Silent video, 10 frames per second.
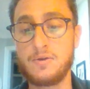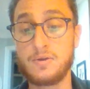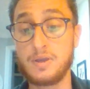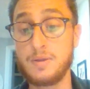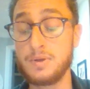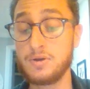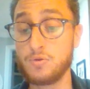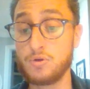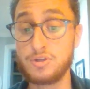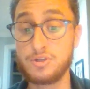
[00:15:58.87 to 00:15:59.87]
Okay, but in
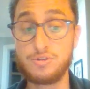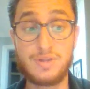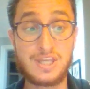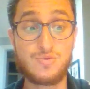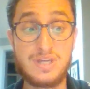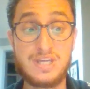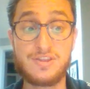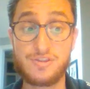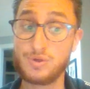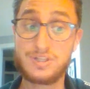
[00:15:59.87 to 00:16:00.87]
order to do that, you eat
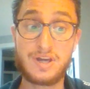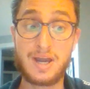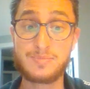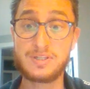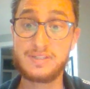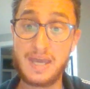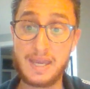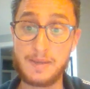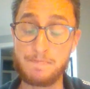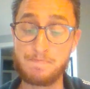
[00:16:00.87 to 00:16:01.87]
3 times a
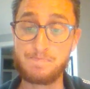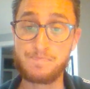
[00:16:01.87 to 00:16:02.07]
day.